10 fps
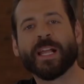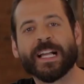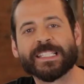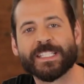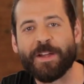right,
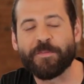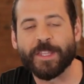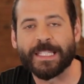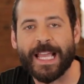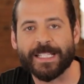guys, time for
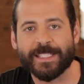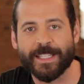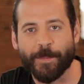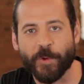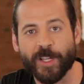the last
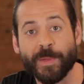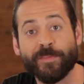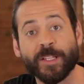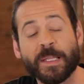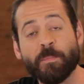step. We're gonna be
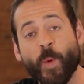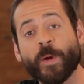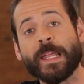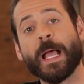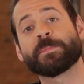filling
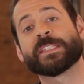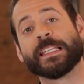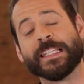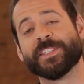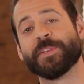more gaps
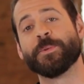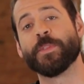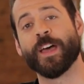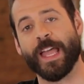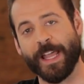into
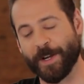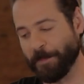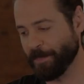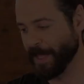the hair.